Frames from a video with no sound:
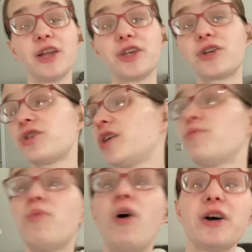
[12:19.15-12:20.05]
The
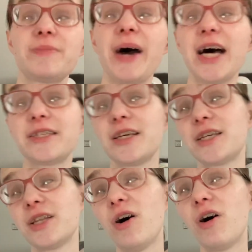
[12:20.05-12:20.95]
surgeon walked past us
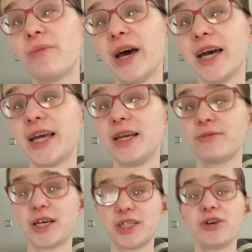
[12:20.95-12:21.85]
in the hallway, and he was
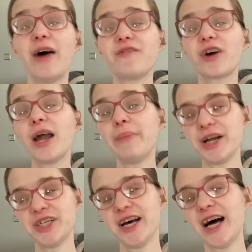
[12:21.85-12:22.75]
like, still haven't forgot
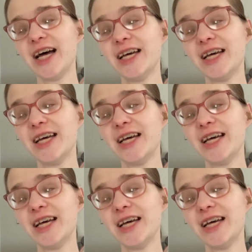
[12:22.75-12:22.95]
about you.